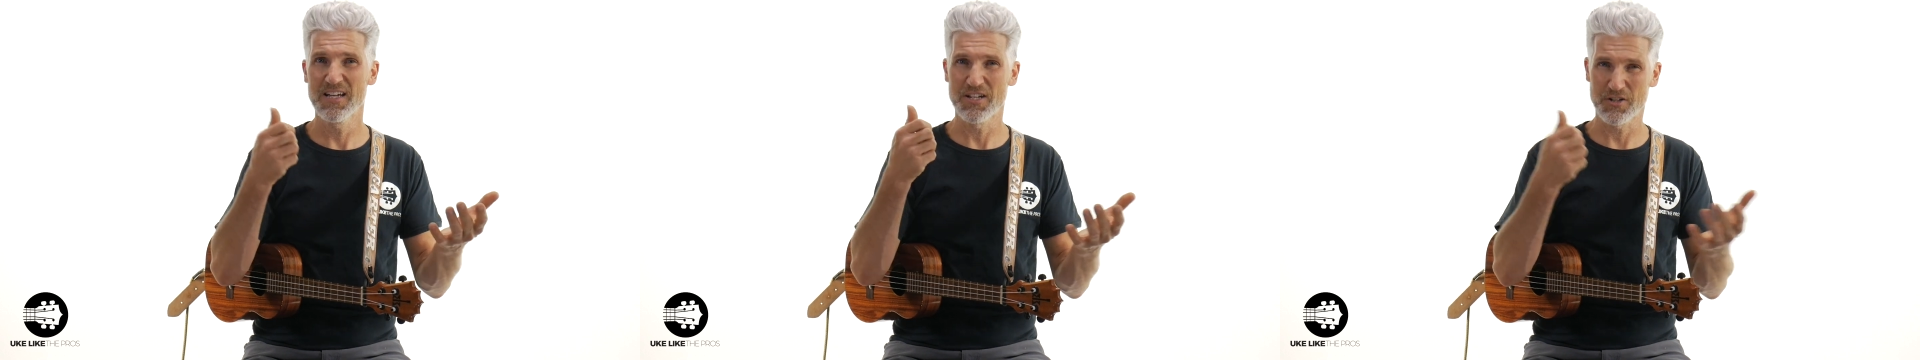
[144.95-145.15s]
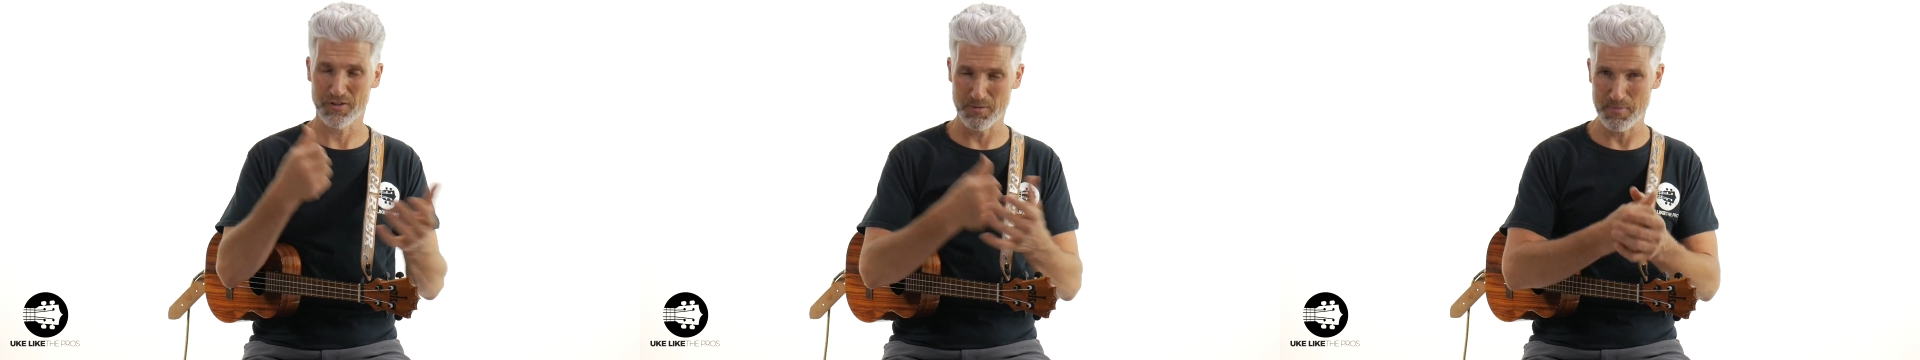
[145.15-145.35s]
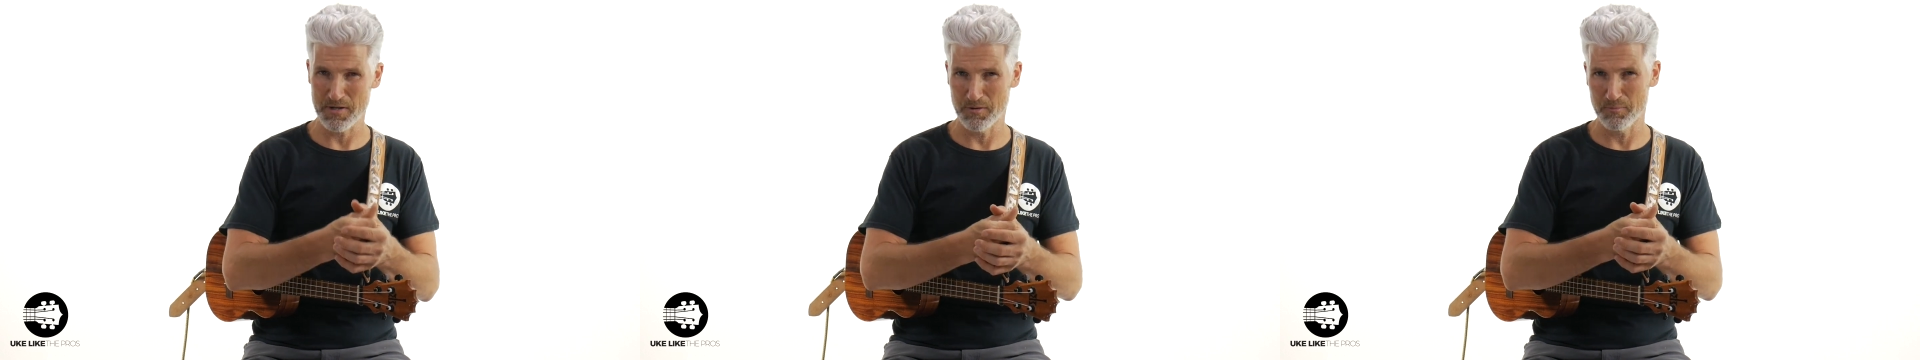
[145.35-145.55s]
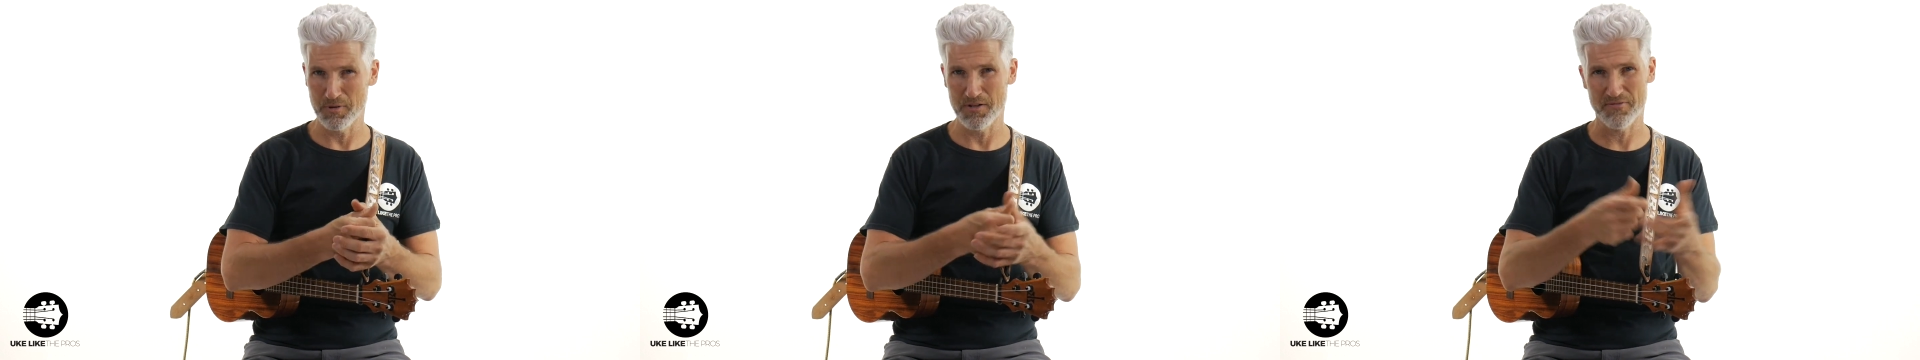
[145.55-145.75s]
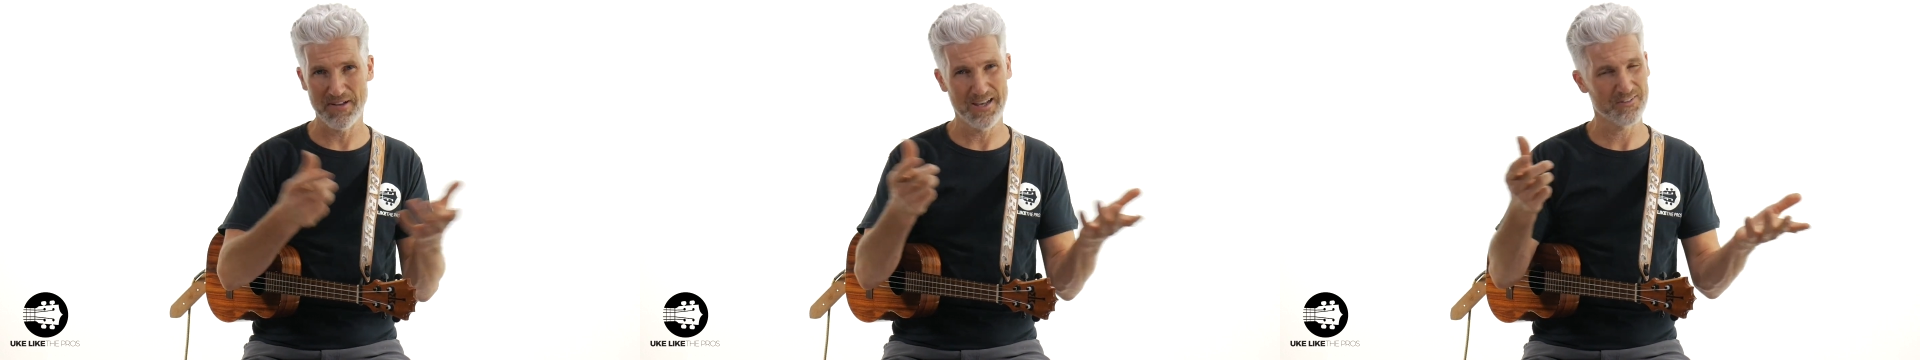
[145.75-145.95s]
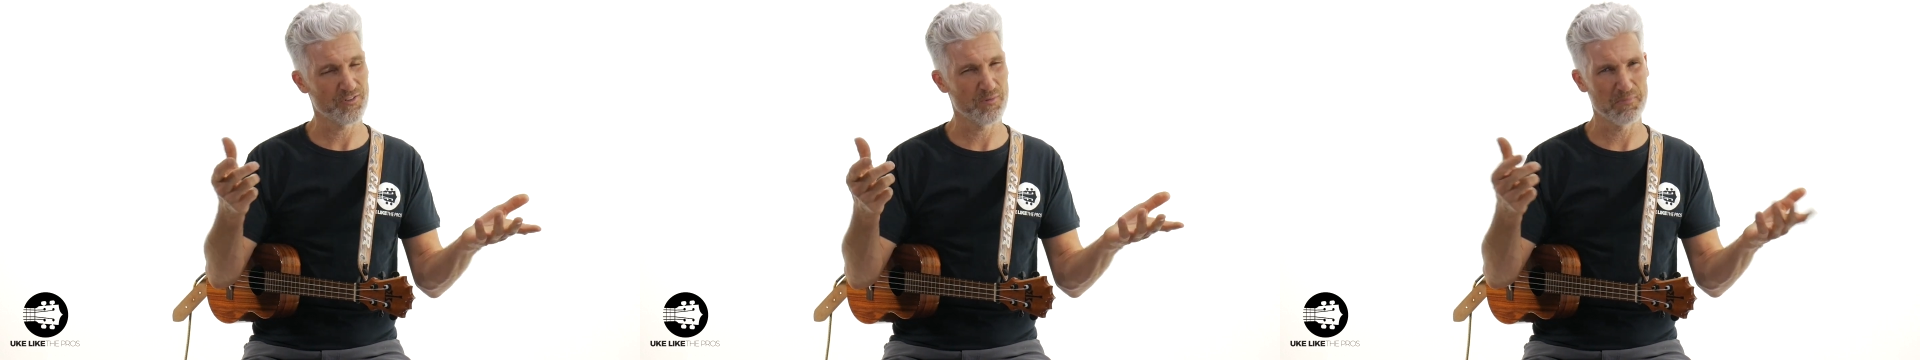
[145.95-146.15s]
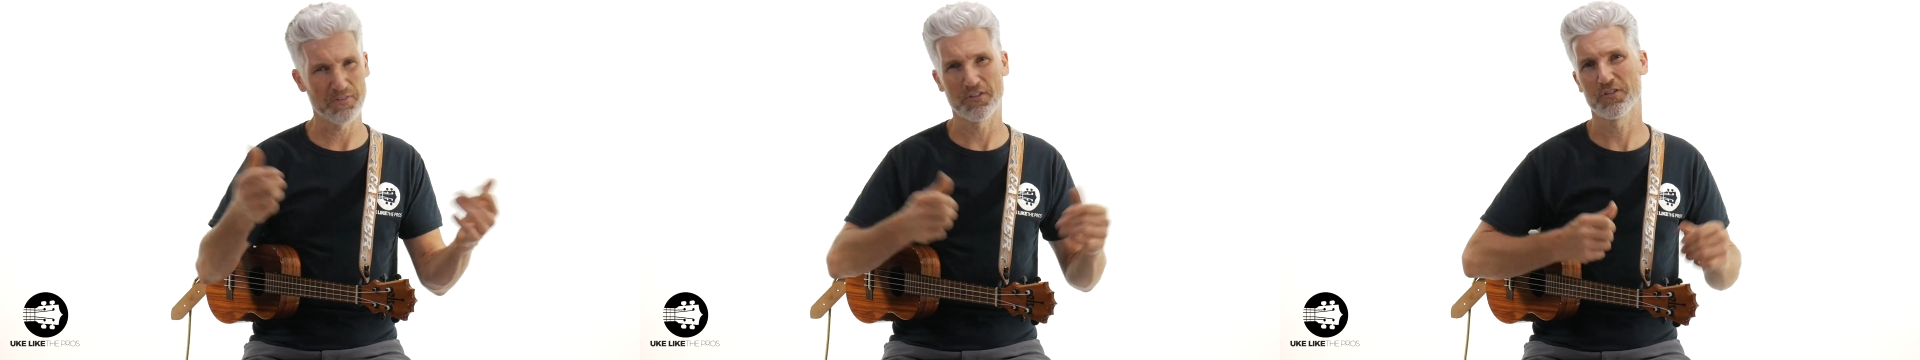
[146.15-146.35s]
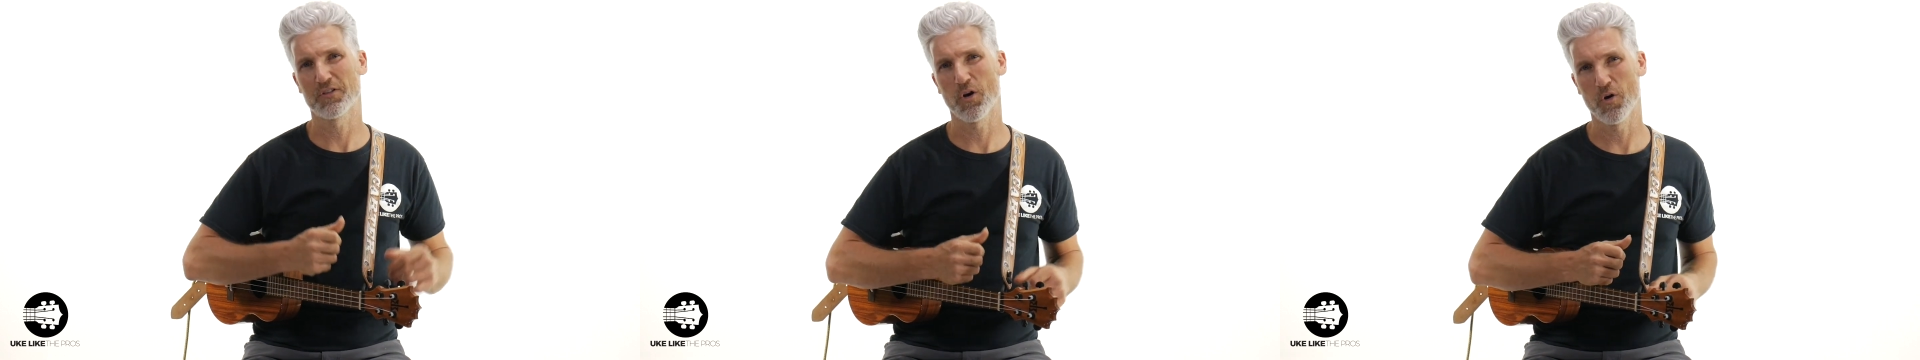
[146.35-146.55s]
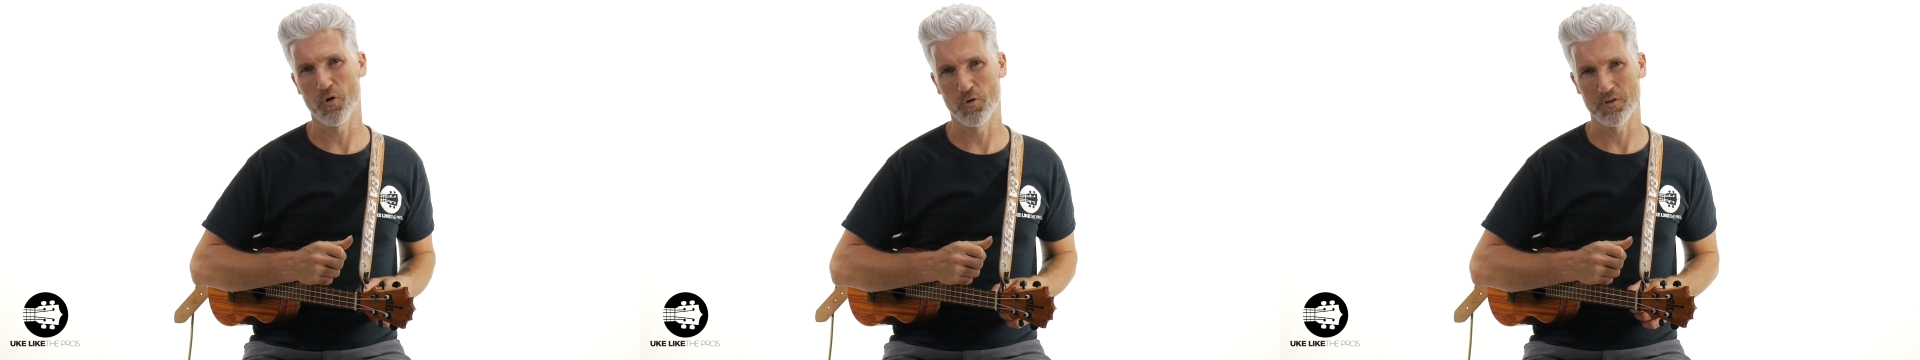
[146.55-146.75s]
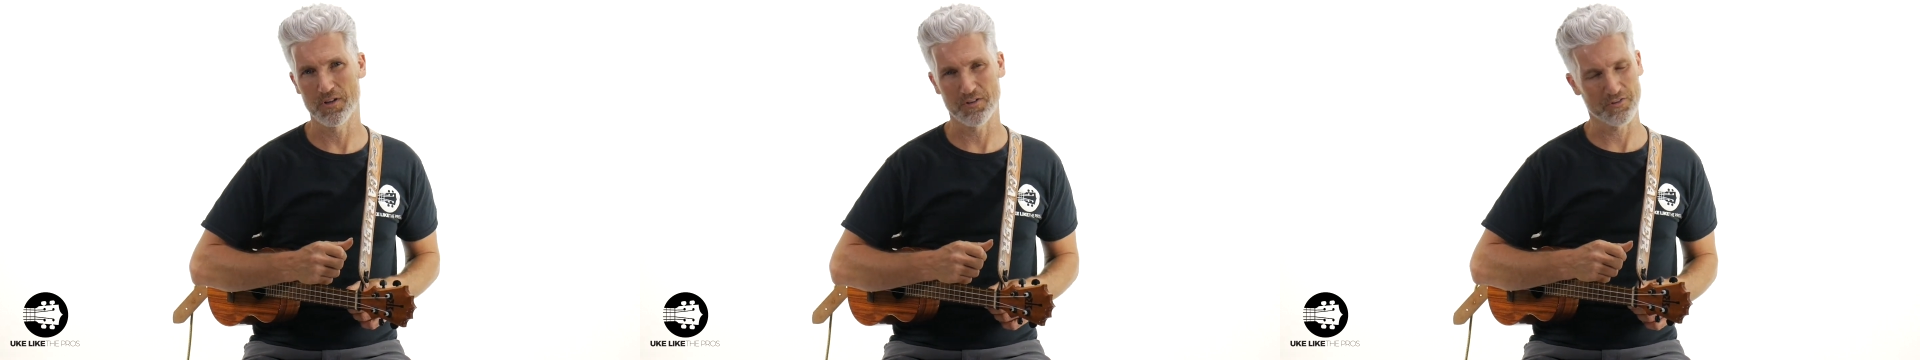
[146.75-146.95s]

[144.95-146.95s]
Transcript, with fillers: you're going to be able to play faster, but the tone